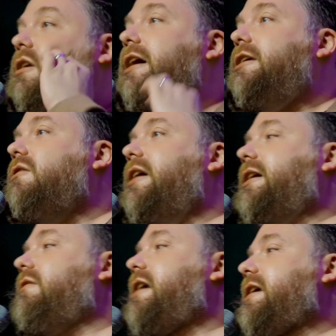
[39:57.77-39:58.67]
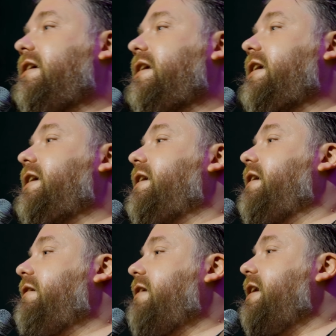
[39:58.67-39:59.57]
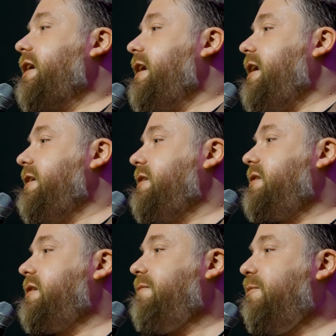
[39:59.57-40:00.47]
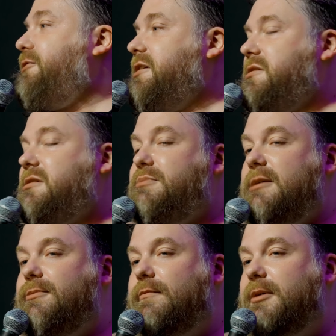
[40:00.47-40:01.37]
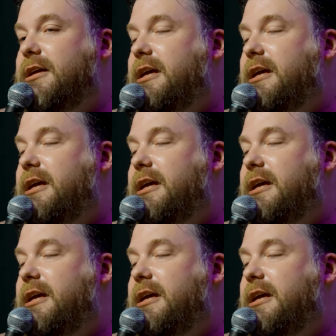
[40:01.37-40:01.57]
I know like a lot of guys. I've been friends with some people who've been